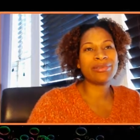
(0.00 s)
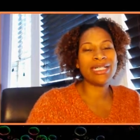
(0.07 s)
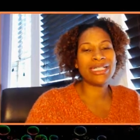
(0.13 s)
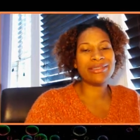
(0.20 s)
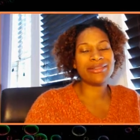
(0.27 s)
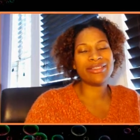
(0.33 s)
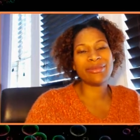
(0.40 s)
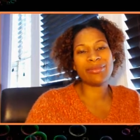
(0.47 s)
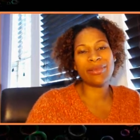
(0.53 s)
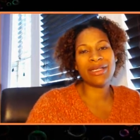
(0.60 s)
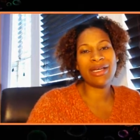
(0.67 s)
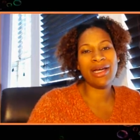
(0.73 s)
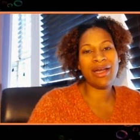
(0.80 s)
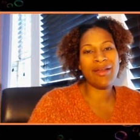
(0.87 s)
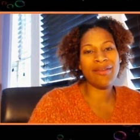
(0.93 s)
priceless
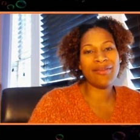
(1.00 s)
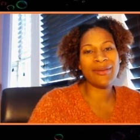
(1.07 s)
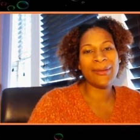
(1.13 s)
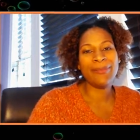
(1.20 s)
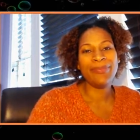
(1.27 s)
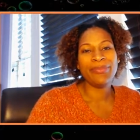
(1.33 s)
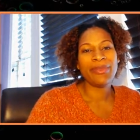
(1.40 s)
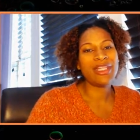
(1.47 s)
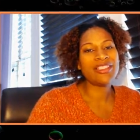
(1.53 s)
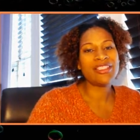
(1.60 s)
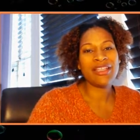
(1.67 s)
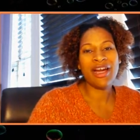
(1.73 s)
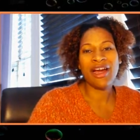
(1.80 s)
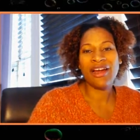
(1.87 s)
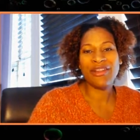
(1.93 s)
because the
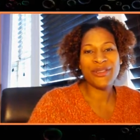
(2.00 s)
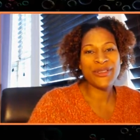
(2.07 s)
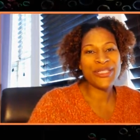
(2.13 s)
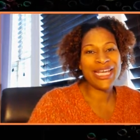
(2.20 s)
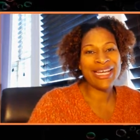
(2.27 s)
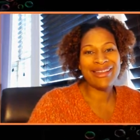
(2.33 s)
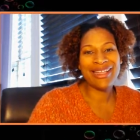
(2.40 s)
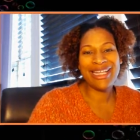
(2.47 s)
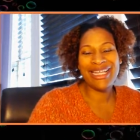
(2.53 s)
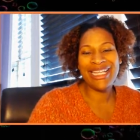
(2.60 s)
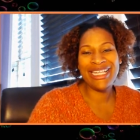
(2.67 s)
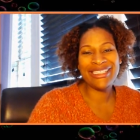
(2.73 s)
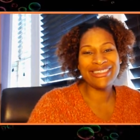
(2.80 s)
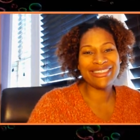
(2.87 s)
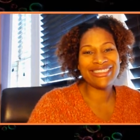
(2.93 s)
scar of those LA
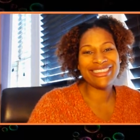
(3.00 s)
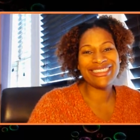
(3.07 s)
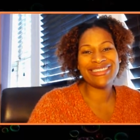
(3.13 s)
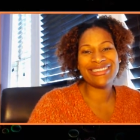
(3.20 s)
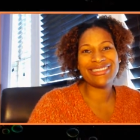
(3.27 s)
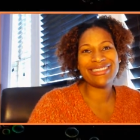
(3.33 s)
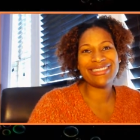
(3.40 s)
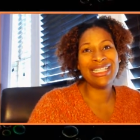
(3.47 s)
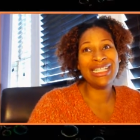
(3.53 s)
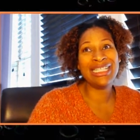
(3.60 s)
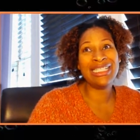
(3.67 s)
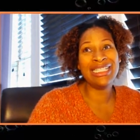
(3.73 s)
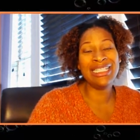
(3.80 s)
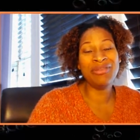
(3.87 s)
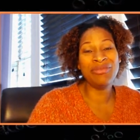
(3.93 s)
gears just
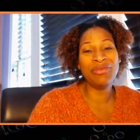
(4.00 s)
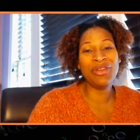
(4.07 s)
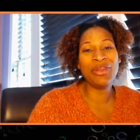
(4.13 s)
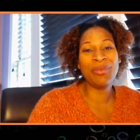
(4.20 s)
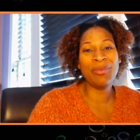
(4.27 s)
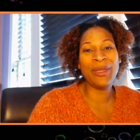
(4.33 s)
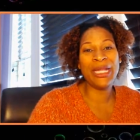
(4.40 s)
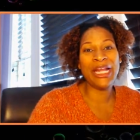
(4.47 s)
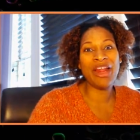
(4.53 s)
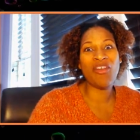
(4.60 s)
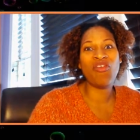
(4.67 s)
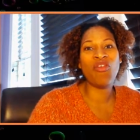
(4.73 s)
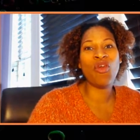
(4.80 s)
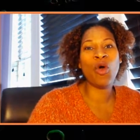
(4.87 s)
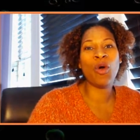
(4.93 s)
lived with me
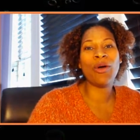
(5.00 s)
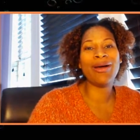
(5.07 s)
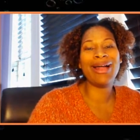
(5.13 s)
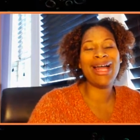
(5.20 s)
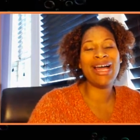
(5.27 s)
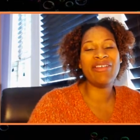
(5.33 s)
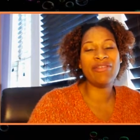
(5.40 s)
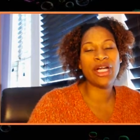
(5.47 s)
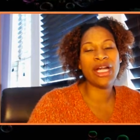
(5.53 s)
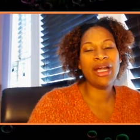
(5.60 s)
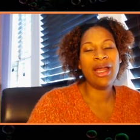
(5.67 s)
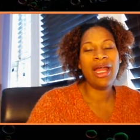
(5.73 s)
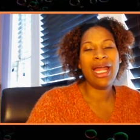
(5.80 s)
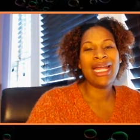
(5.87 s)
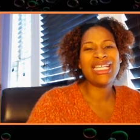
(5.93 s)
forever.
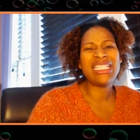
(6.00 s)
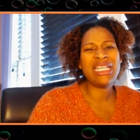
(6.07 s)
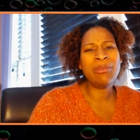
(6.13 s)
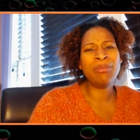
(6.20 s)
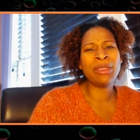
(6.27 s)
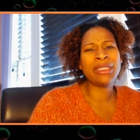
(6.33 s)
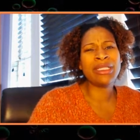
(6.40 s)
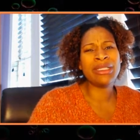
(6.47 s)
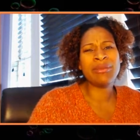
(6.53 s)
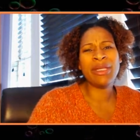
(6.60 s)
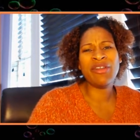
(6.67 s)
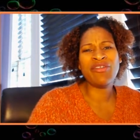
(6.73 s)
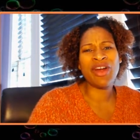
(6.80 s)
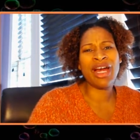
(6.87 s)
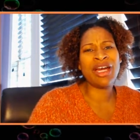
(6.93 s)
And she bullied
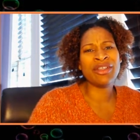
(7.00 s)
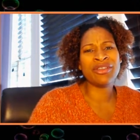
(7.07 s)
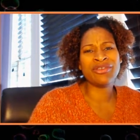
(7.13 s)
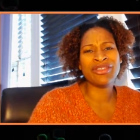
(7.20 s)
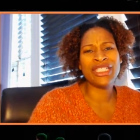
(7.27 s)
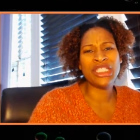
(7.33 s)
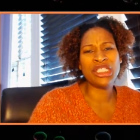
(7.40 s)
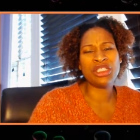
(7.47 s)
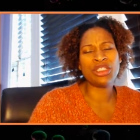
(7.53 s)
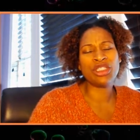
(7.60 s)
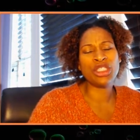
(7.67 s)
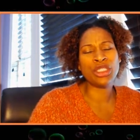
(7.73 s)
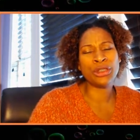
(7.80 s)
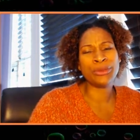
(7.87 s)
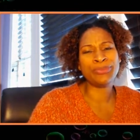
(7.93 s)
me for other
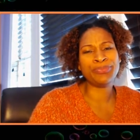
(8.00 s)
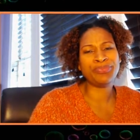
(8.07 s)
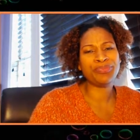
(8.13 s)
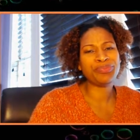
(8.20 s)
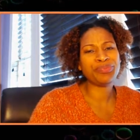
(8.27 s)
reasons too